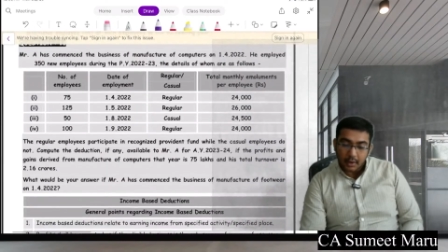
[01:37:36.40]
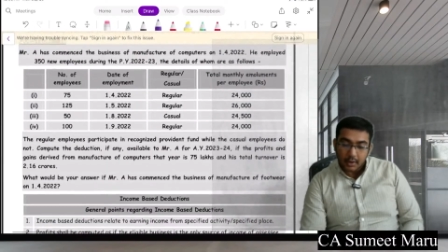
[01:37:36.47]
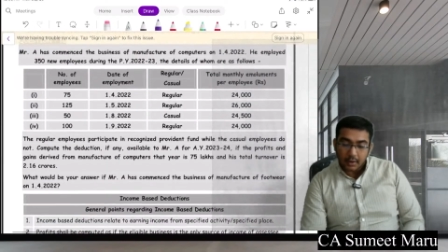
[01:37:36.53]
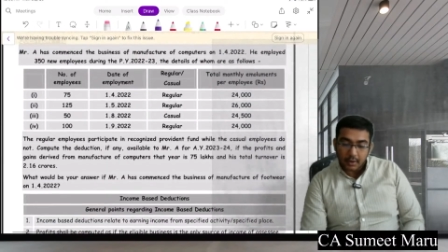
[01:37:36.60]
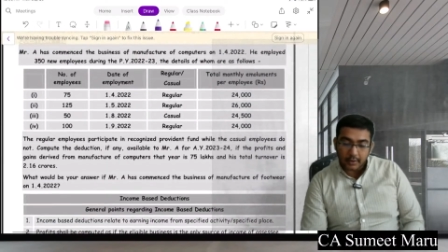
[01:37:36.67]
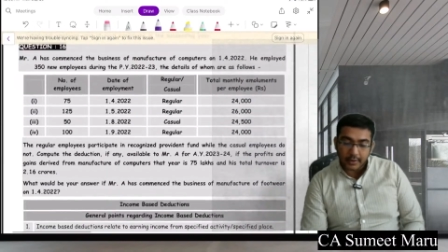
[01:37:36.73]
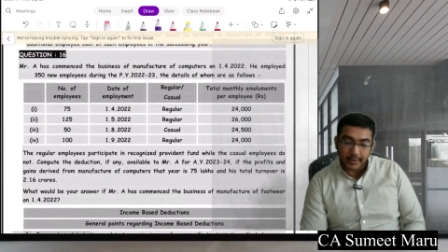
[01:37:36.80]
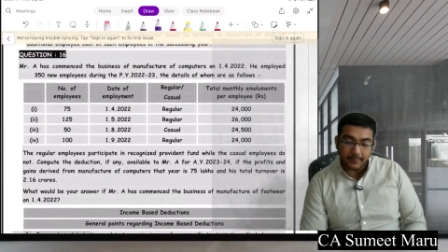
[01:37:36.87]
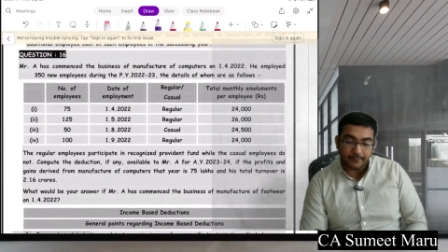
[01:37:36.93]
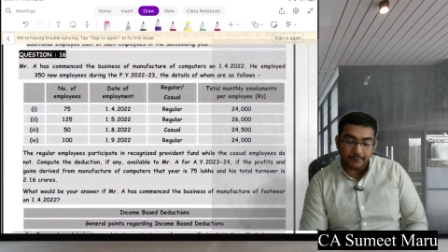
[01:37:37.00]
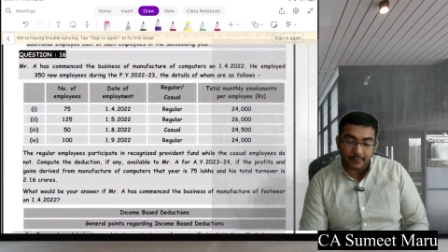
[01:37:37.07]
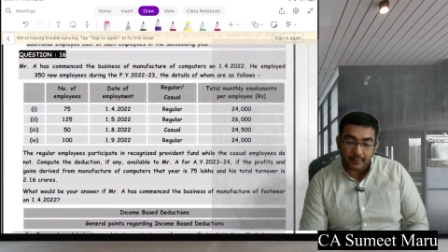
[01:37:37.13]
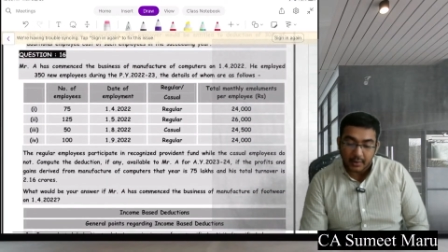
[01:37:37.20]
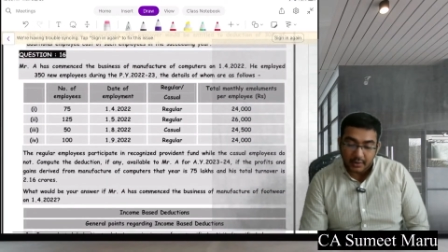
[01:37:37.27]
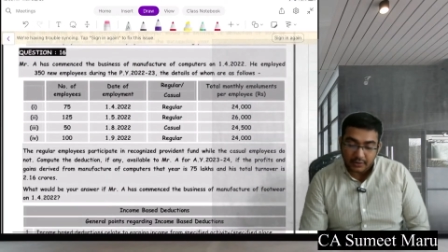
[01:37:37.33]
Okay,
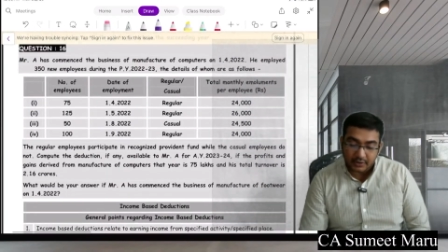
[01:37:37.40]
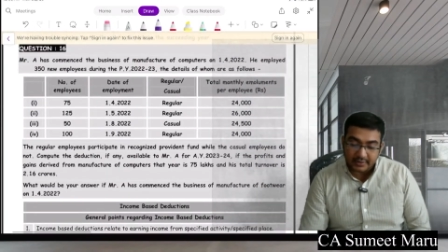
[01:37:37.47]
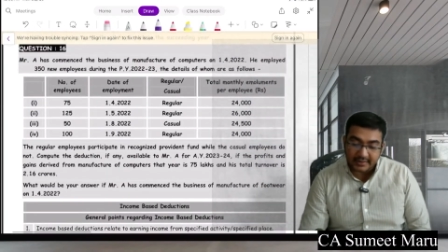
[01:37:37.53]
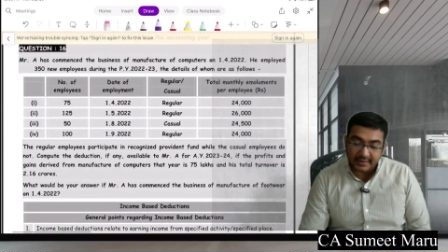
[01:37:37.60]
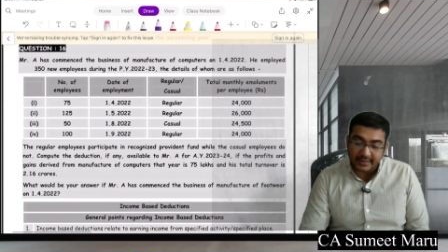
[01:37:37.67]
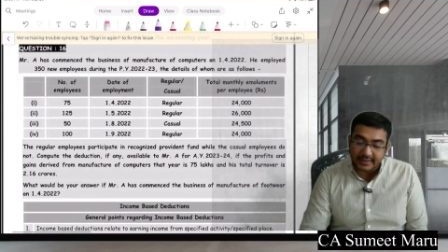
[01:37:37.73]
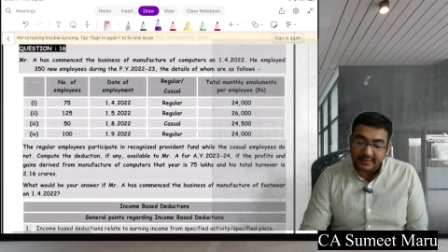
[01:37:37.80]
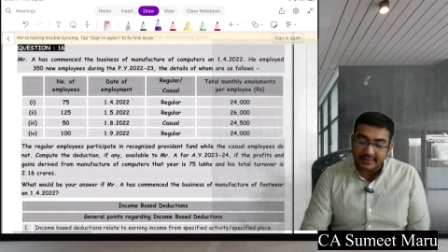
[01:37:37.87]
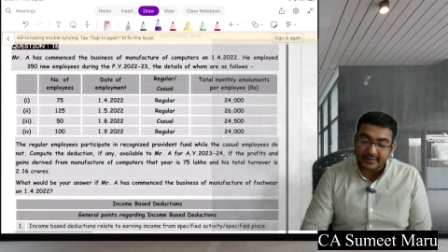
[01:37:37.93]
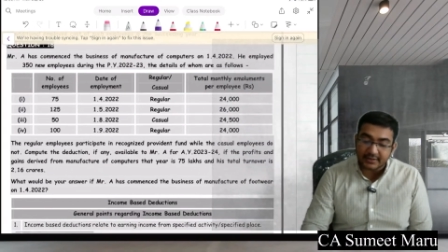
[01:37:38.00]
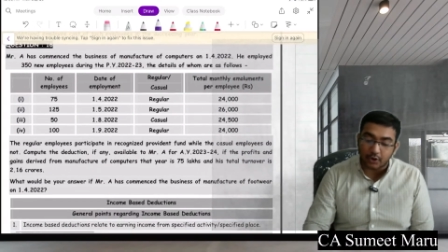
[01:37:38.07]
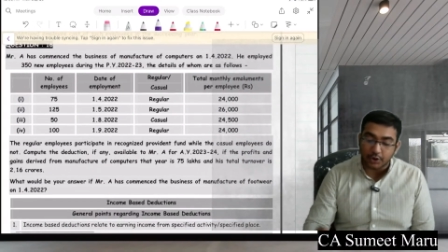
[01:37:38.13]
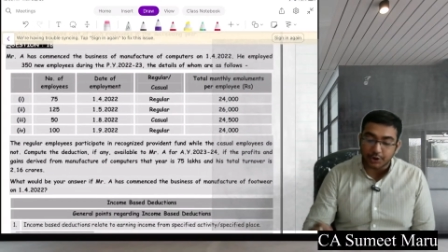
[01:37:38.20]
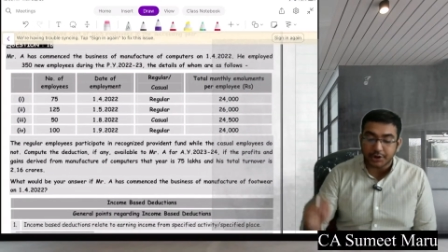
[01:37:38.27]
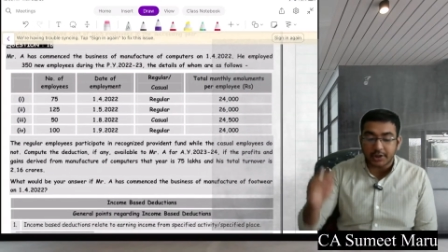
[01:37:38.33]
so see in this
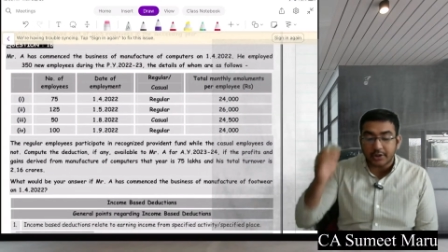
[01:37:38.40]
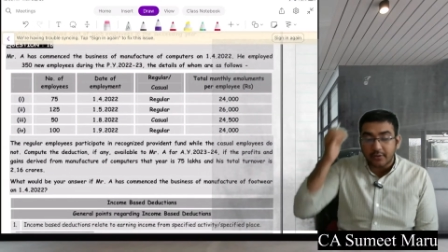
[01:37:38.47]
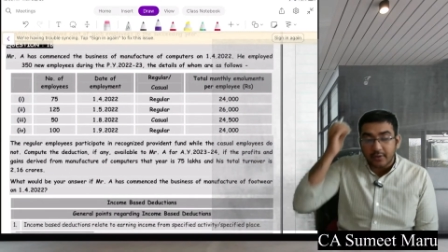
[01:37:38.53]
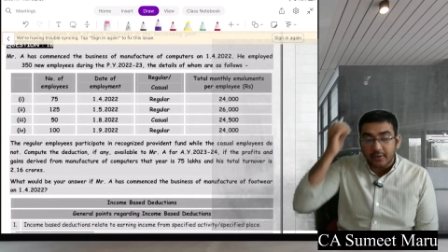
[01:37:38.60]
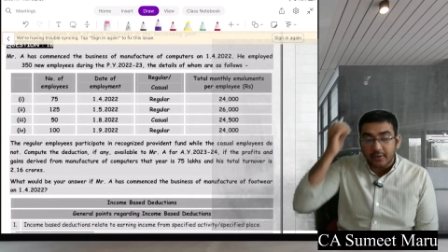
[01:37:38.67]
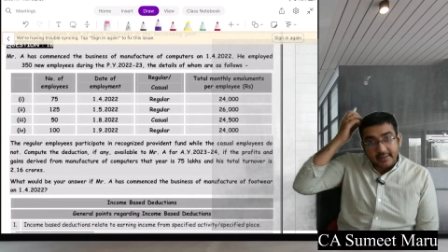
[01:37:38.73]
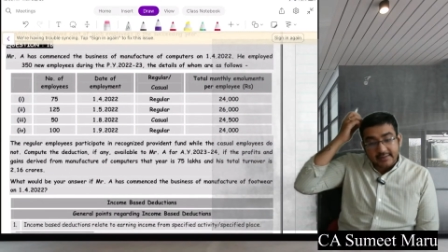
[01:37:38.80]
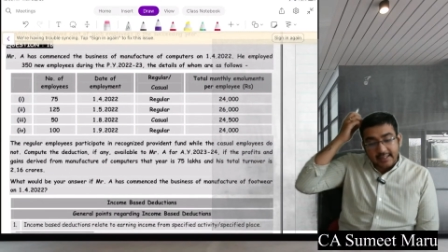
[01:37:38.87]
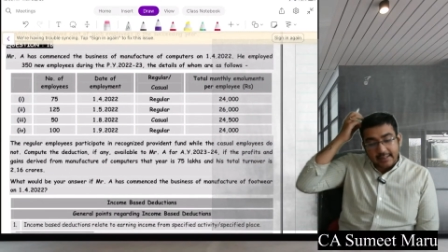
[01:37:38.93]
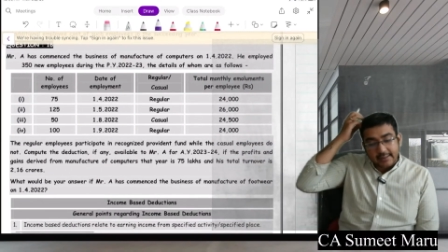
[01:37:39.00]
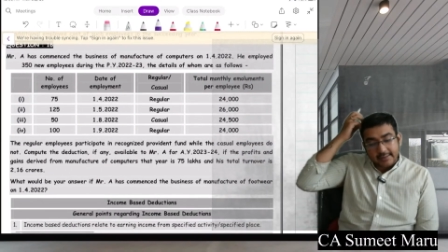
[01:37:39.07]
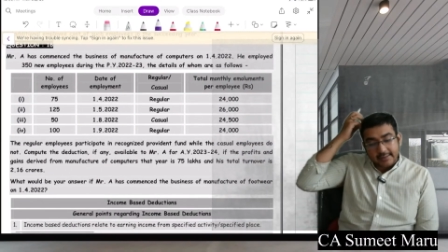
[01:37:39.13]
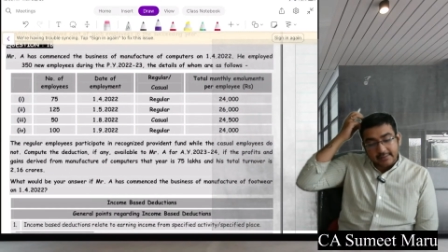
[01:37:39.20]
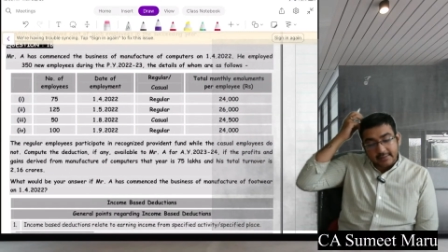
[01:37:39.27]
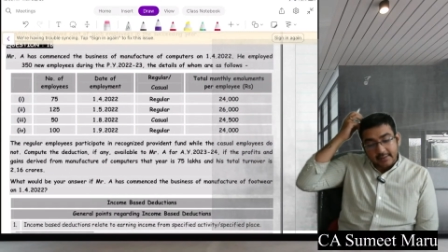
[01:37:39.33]
question you will understand
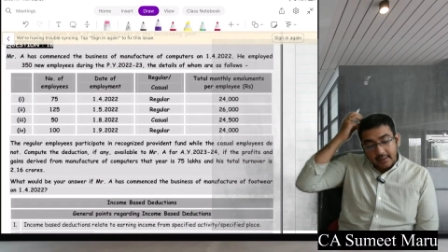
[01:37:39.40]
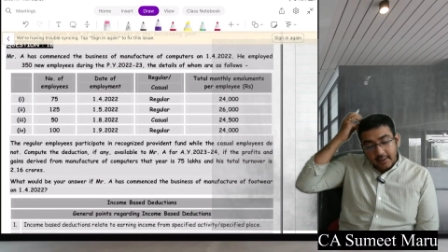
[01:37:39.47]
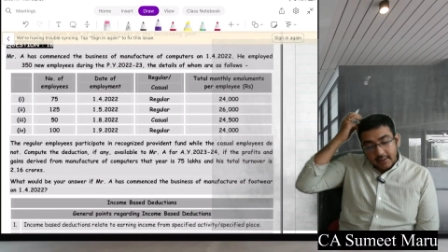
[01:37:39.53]
this.